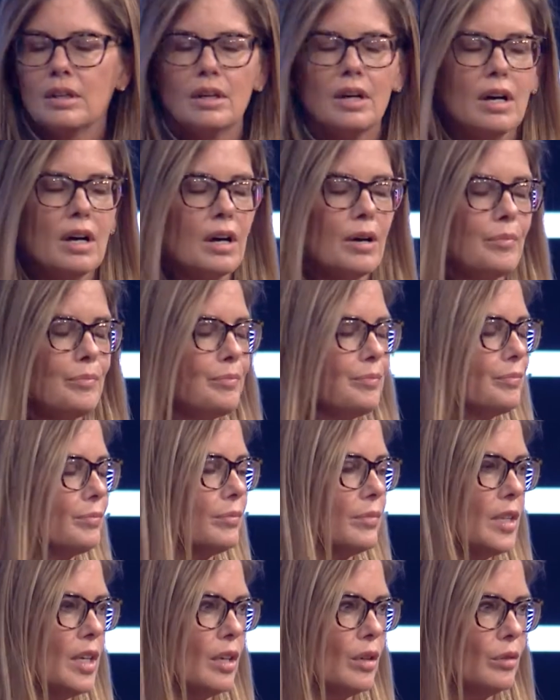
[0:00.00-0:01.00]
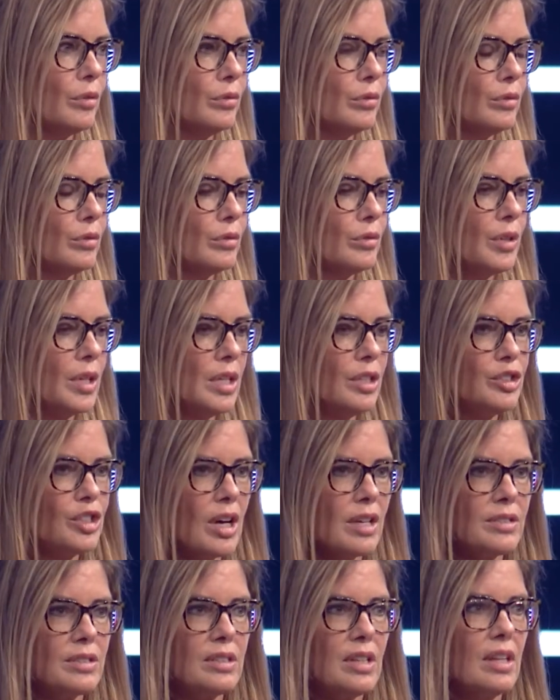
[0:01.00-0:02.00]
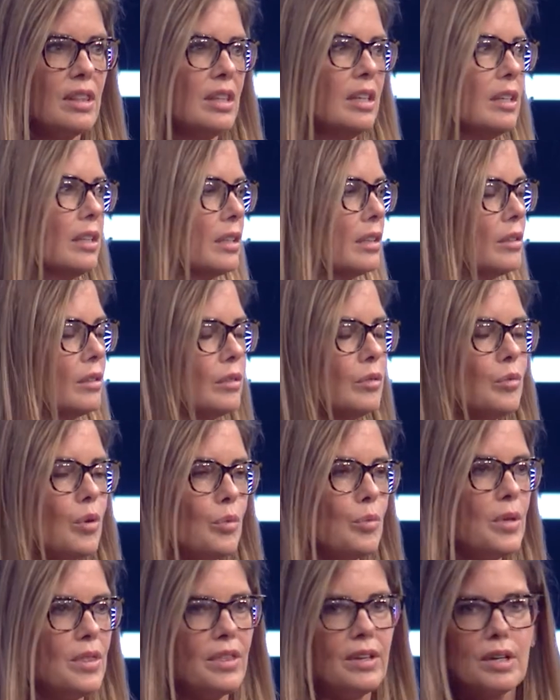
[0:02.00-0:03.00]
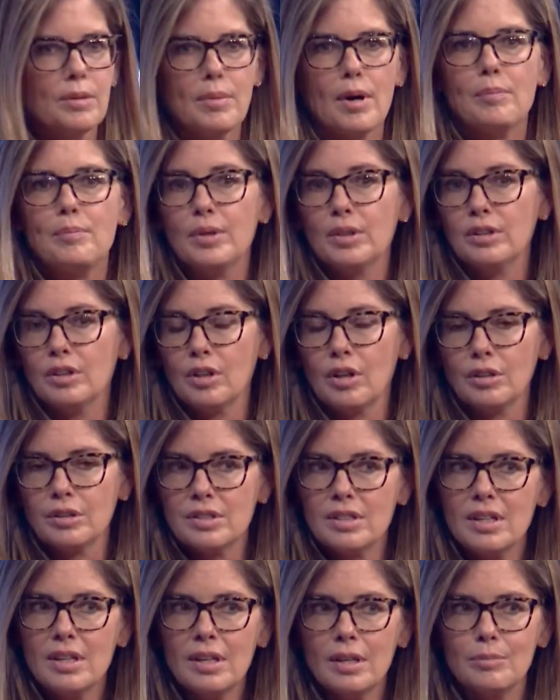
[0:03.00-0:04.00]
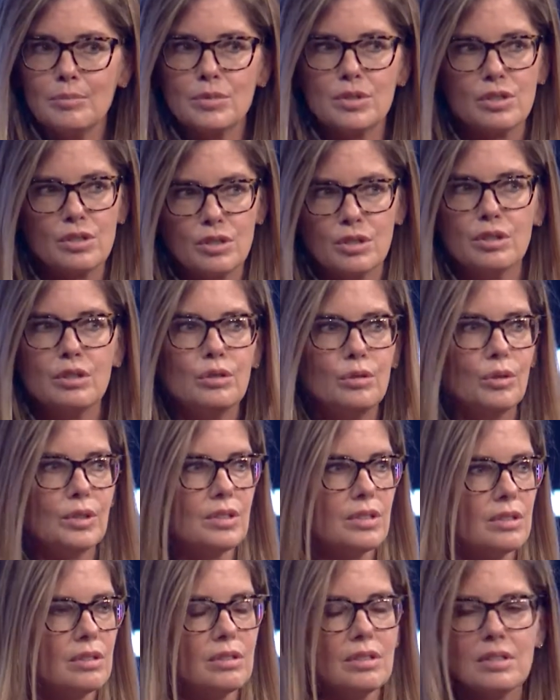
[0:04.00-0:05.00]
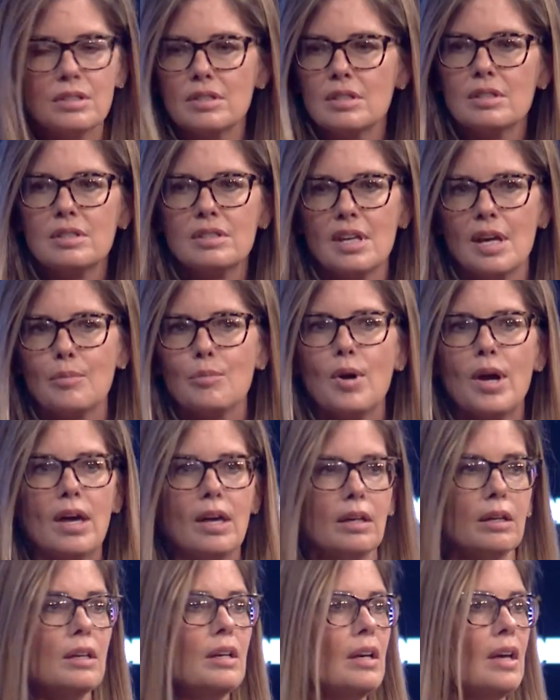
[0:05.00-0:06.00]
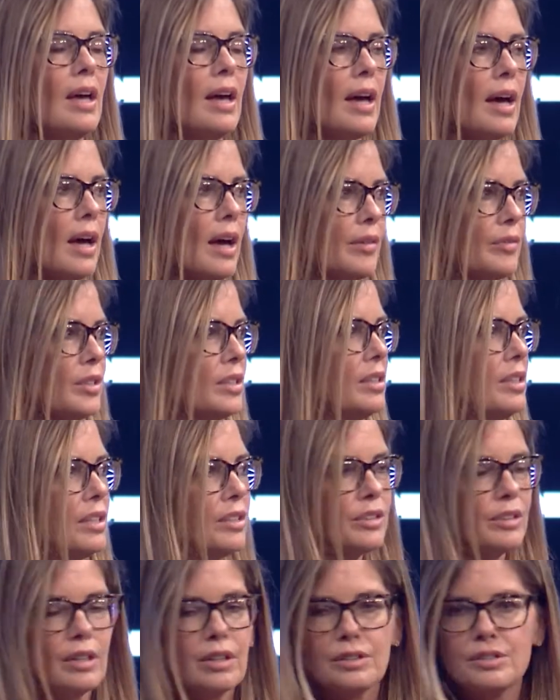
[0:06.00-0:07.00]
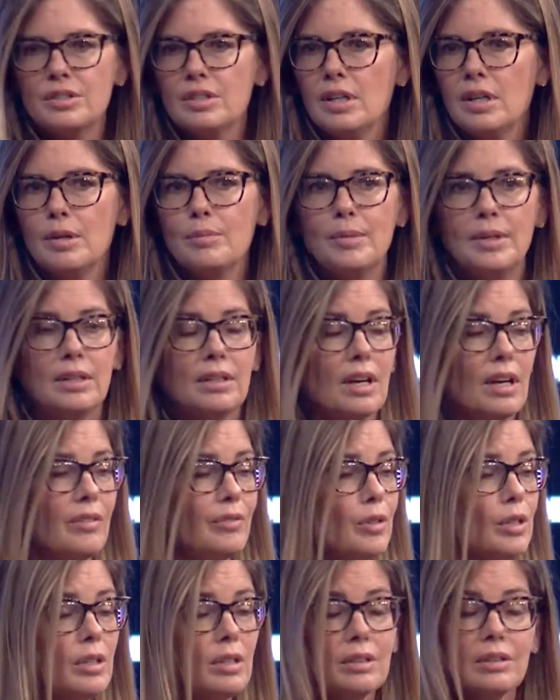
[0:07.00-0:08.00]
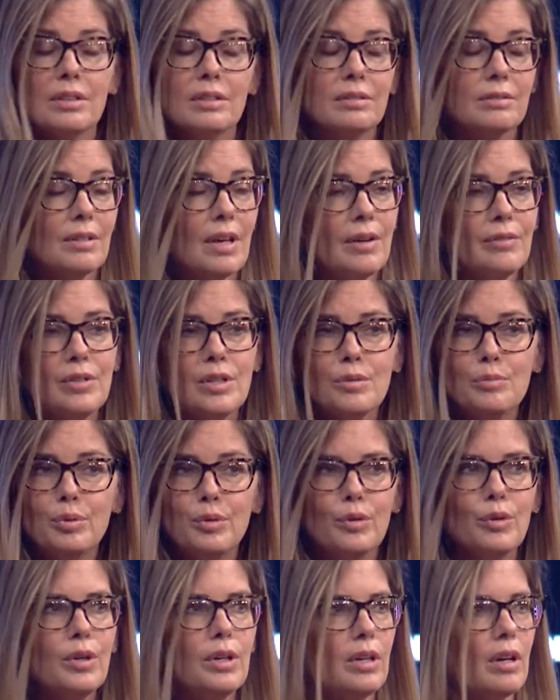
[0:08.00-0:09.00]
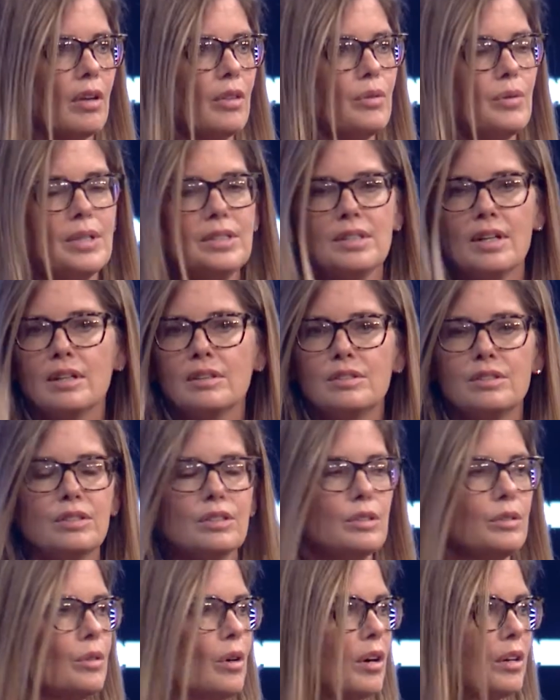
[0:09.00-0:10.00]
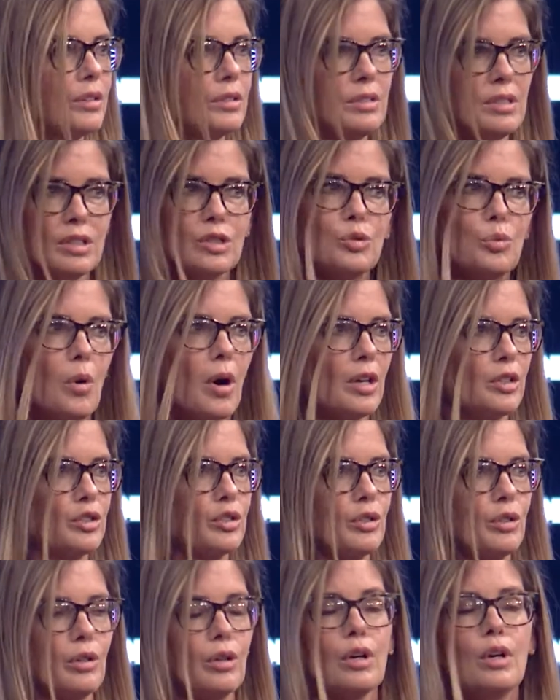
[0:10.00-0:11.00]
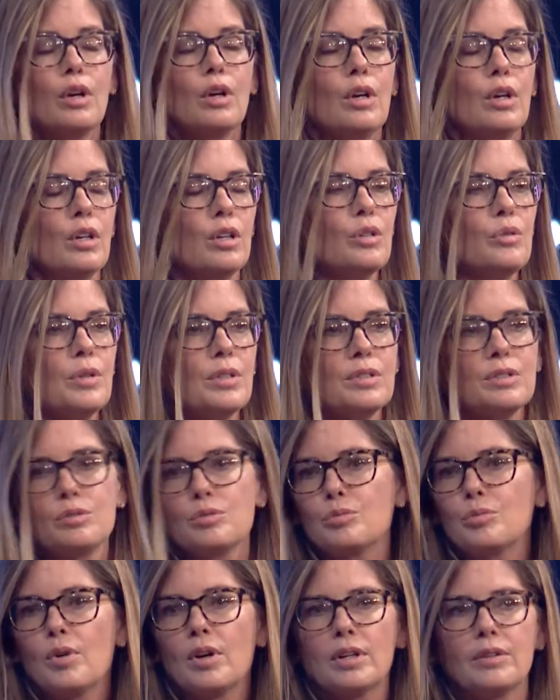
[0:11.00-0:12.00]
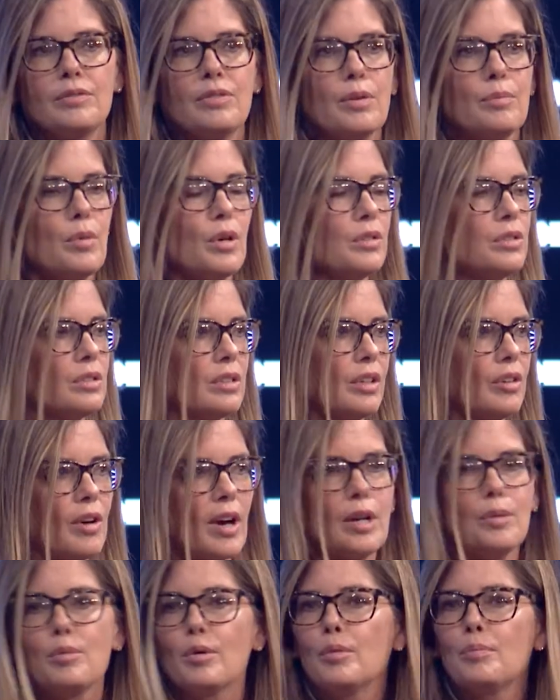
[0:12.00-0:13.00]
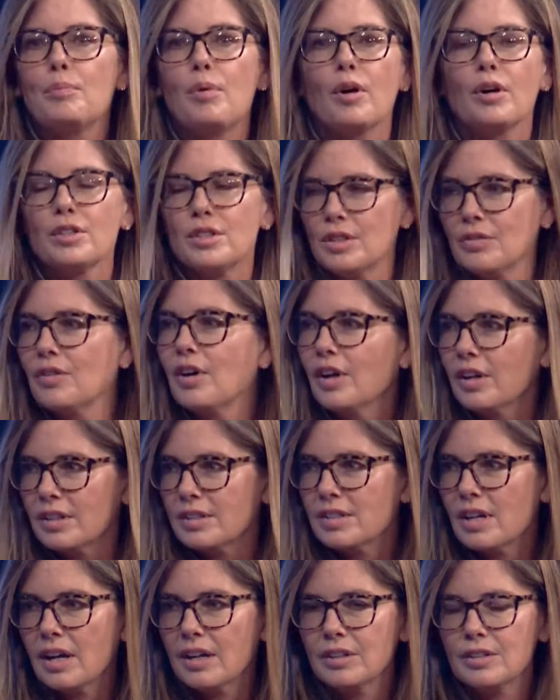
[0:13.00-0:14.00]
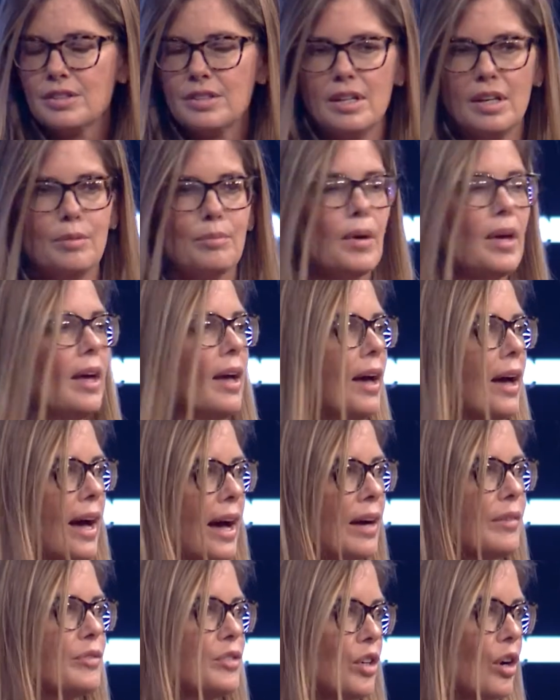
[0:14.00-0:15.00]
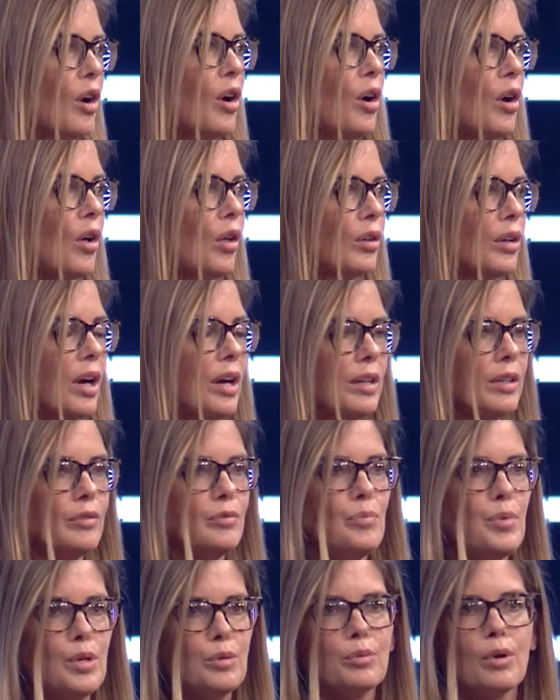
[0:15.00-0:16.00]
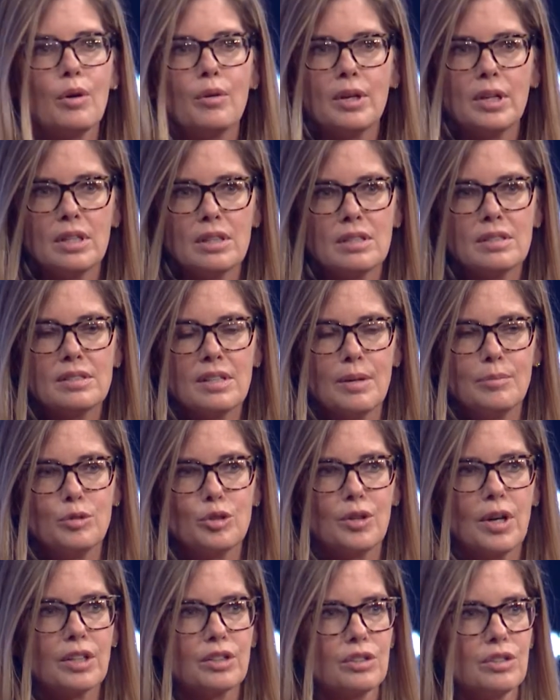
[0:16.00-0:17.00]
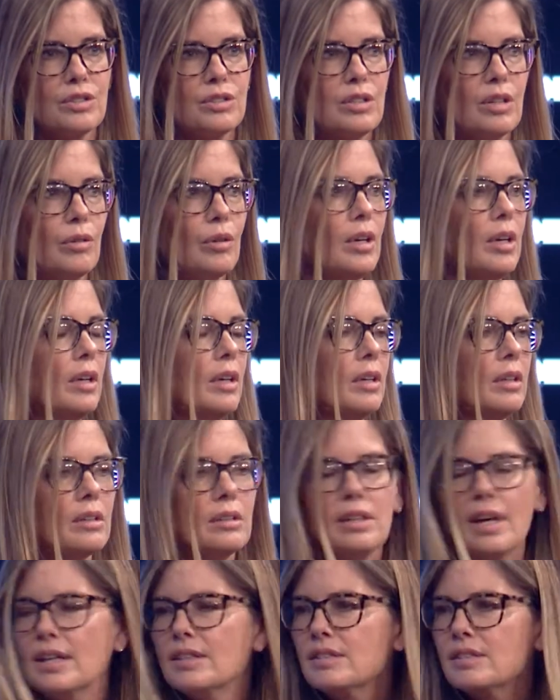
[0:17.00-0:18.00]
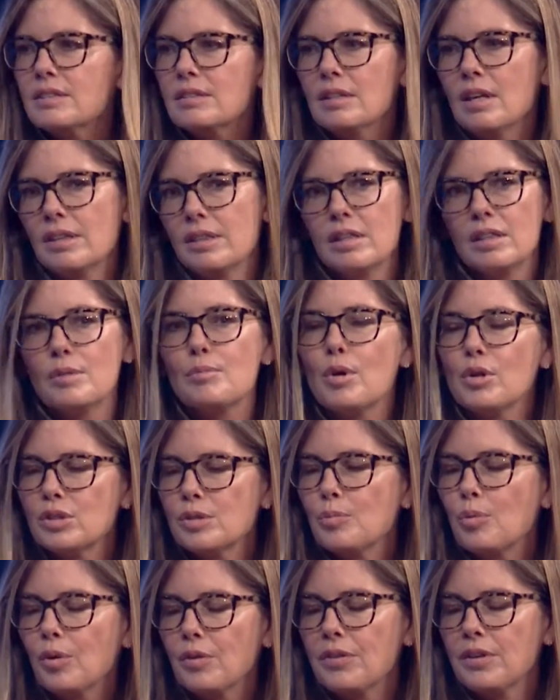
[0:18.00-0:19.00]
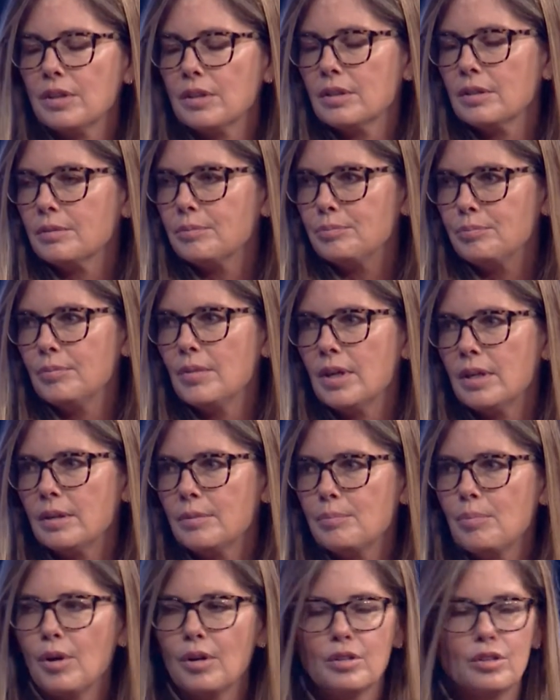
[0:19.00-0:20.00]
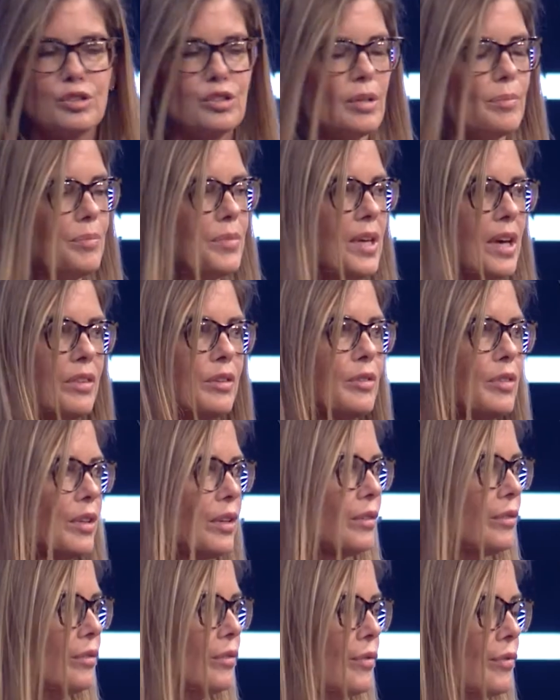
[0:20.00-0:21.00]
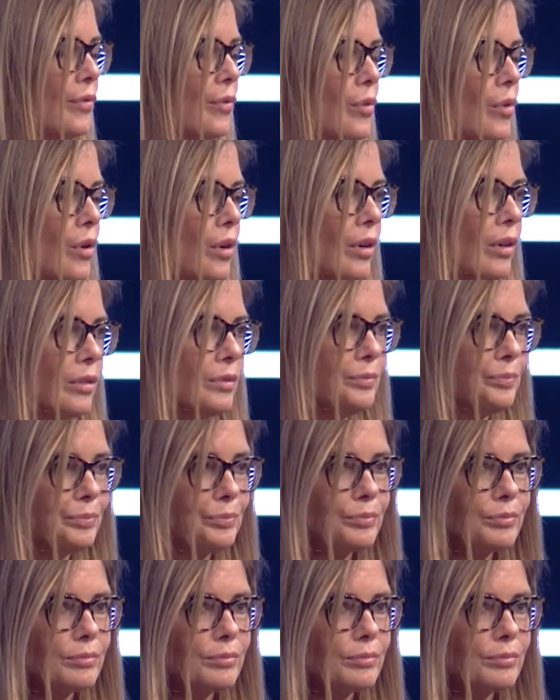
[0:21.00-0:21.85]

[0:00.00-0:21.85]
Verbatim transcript: um, you know, readjust. I think when we think about building our teams too, it's, it's the same way. Every leader in our team and every, every employee, all the way down to our dishwasher, who is one of the most incredible parts of our entire team, have to all kind of be rowing in the same direction. So that's, I think, the most important thing in a, in a partnership. The other thing for,